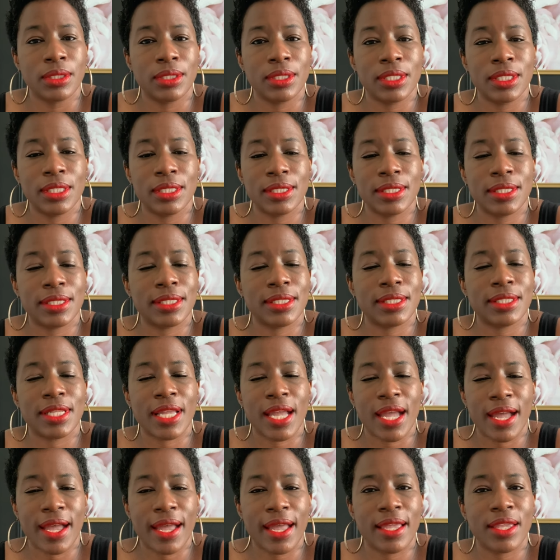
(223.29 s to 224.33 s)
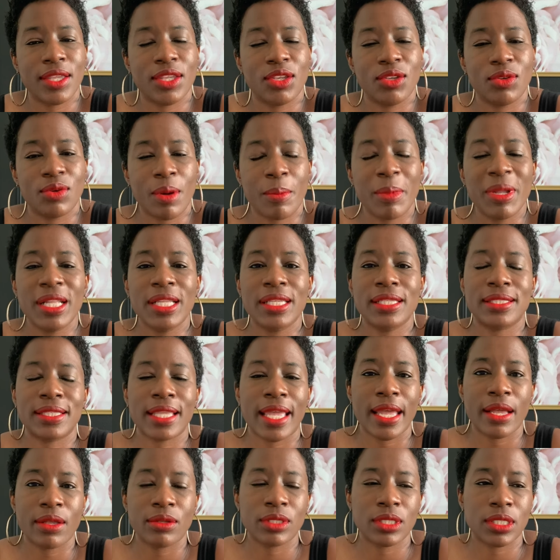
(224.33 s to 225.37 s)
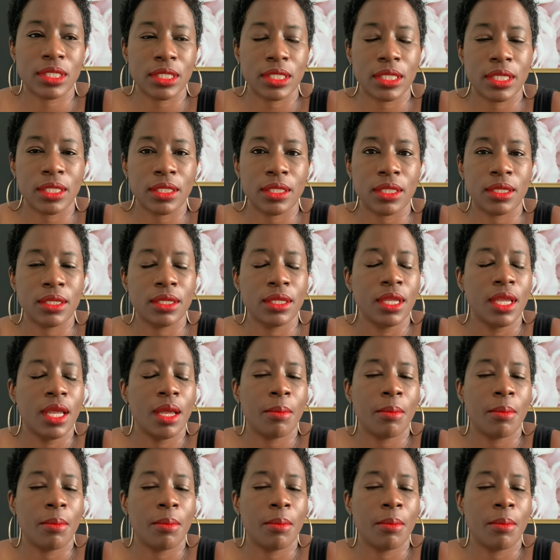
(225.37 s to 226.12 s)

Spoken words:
This is not you. I mean, it sounds good.